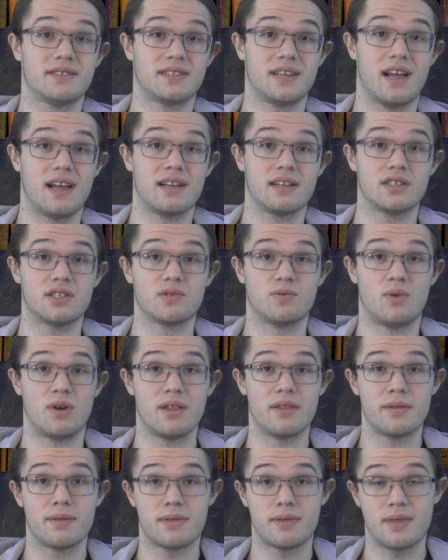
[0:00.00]
and science
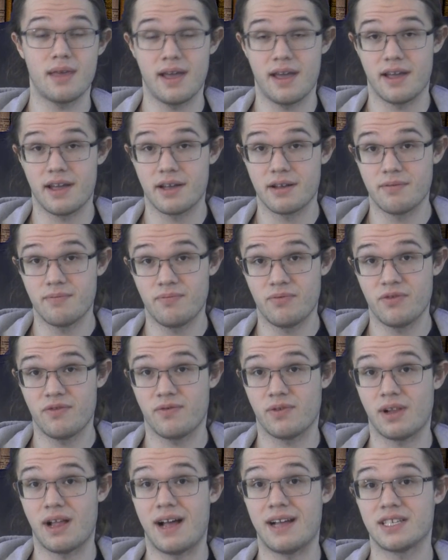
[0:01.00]
one thing.
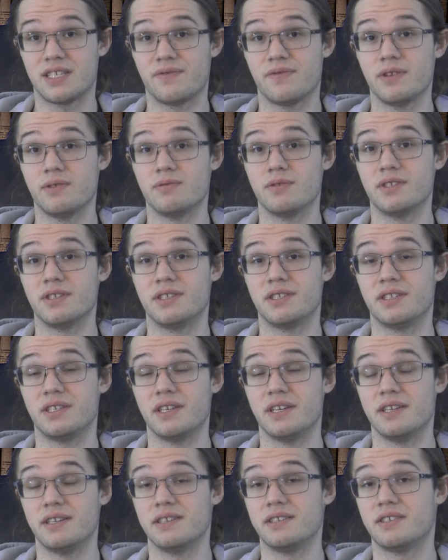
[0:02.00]
Philosophy was
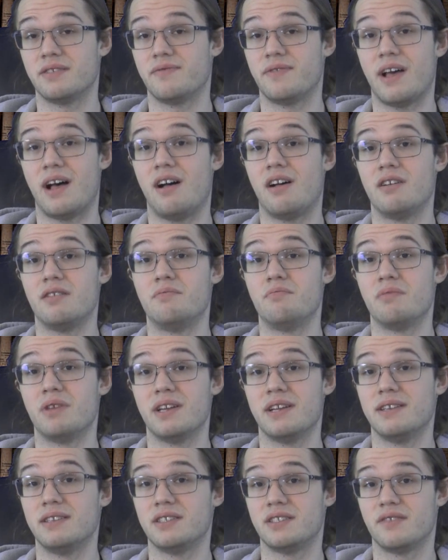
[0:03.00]
seen as a valid
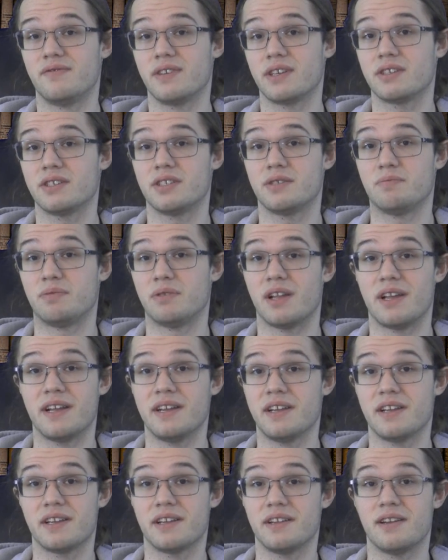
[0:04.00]
means of
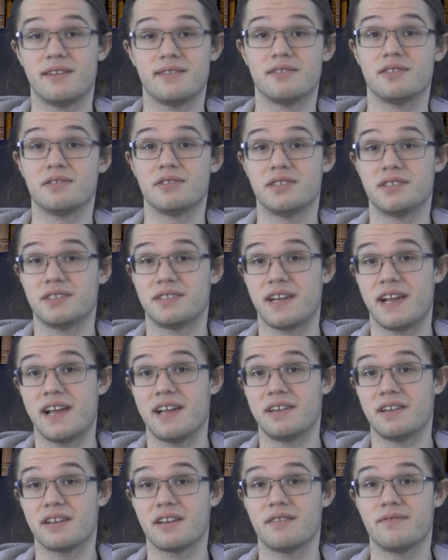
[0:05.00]
explaining and
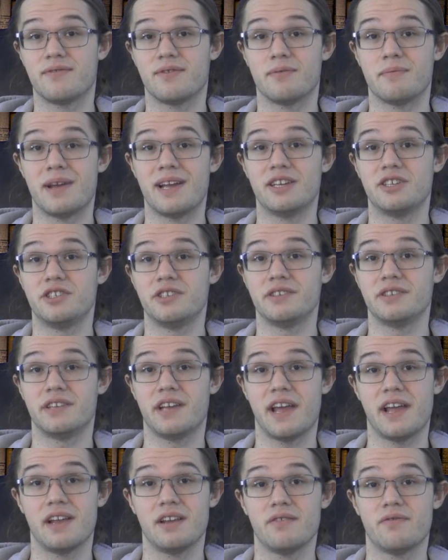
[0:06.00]
understanding information
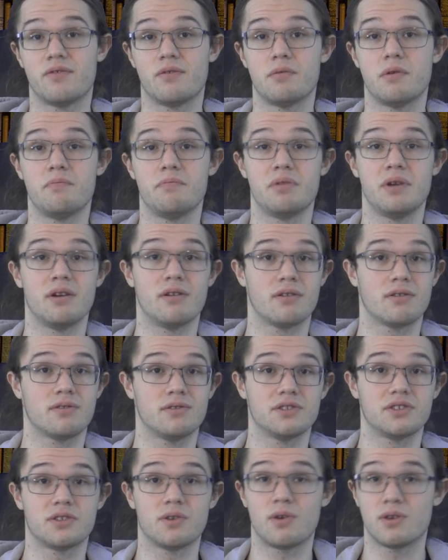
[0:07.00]
gained from
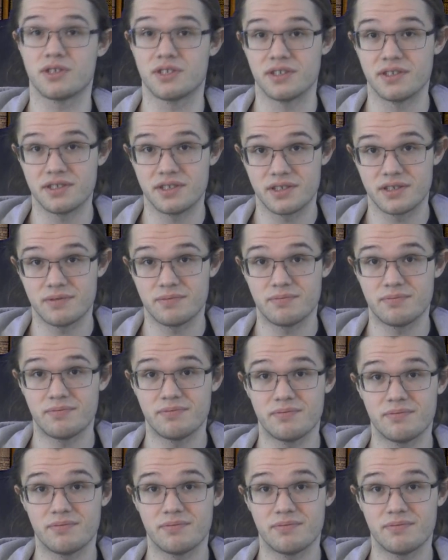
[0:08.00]
empirical sources.